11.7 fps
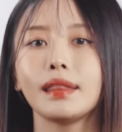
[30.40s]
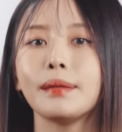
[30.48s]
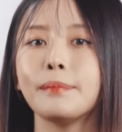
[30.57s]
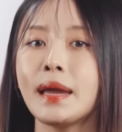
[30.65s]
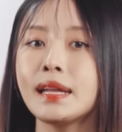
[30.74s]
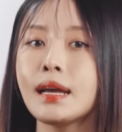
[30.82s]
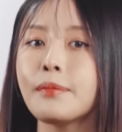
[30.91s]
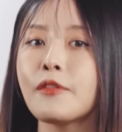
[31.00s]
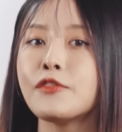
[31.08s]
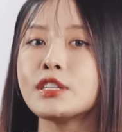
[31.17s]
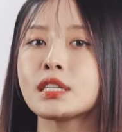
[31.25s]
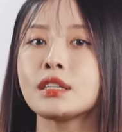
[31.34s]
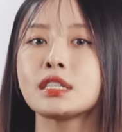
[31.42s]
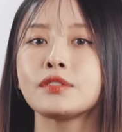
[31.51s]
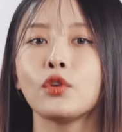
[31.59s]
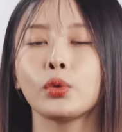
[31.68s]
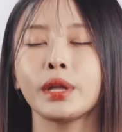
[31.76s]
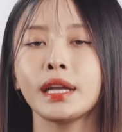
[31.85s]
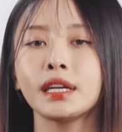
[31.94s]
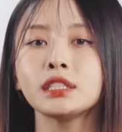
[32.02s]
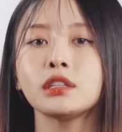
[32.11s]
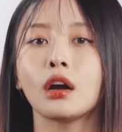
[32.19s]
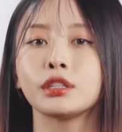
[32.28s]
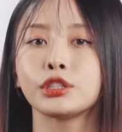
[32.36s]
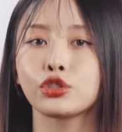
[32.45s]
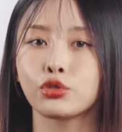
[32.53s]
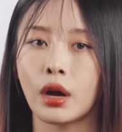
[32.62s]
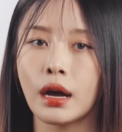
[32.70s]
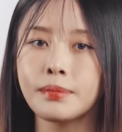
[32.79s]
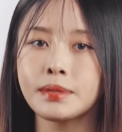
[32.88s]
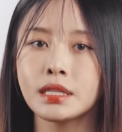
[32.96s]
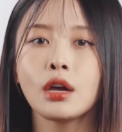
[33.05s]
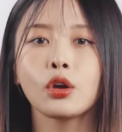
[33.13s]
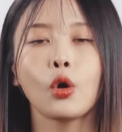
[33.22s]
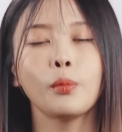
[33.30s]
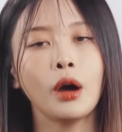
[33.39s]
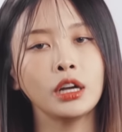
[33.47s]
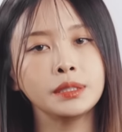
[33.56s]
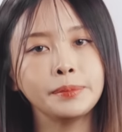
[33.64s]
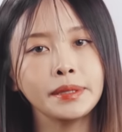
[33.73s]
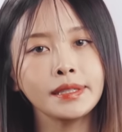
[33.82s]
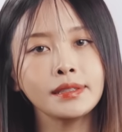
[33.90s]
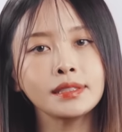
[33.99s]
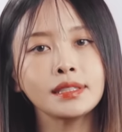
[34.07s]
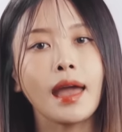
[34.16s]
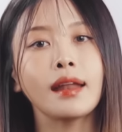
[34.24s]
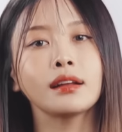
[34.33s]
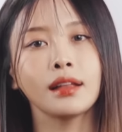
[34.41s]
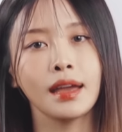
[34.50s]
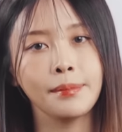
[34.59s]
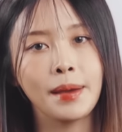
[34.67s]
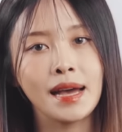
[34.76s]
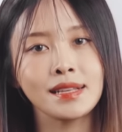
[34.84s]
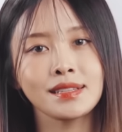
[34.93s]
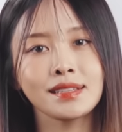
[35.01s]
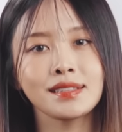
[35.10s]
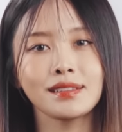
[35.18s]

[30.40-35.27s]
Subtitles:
The main type of physical exfoliators are scrubs, gommage peels, and clay masks.